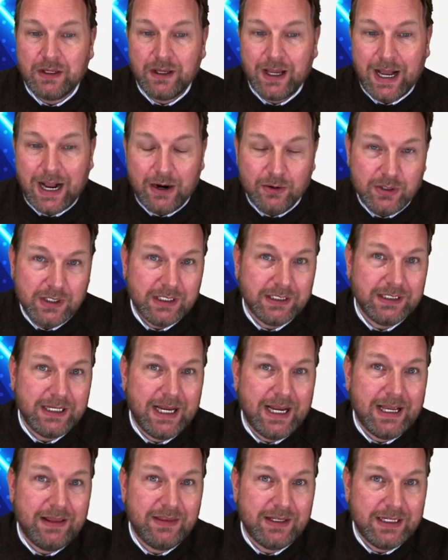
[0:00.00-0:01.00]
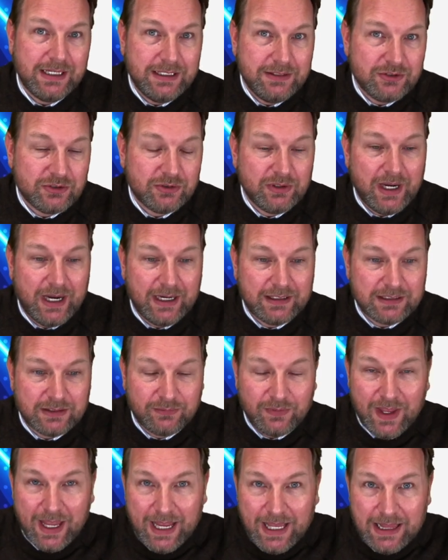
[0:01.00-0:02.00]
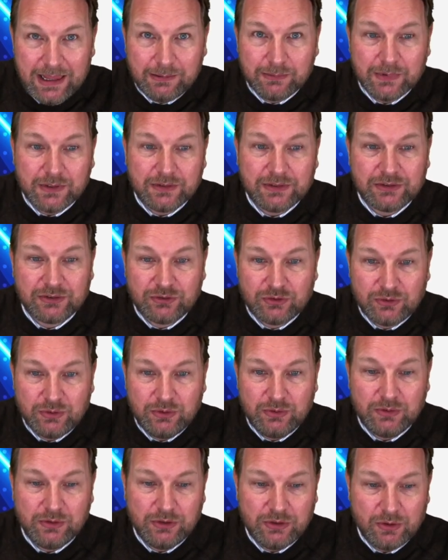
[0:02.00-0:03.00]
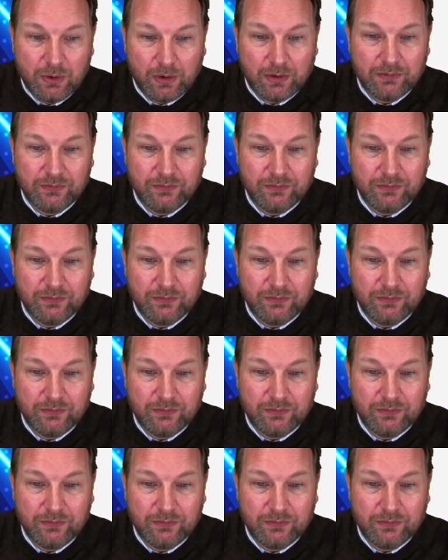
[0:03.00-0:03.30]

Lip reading: how you can add interactive elements to your